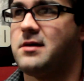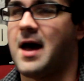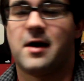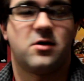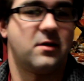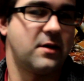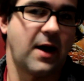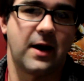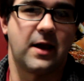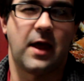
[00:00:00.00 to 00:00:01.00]
action
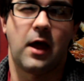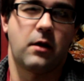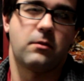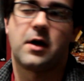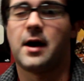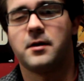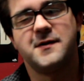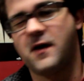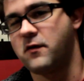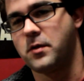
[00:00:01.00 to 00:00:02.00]
kind of game, kind of
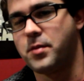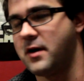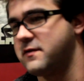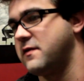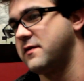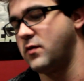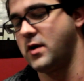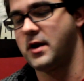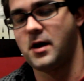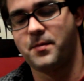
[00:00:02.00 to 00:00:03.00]
solving puzzles and
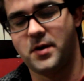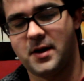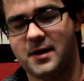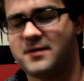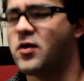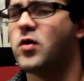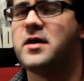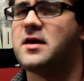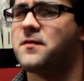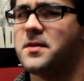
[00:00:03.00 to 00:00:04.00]
whatnot, but
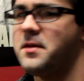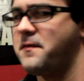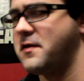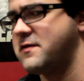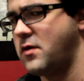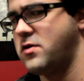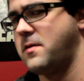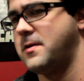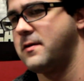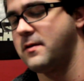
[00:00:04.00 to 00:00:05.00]
totally different than the first Toe
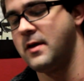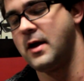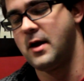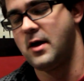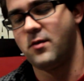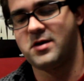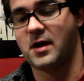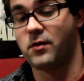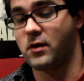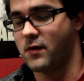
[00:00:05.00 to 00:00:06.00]
Jam and Earl, which I
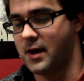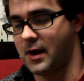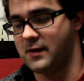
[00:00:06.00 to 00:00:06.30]
regret.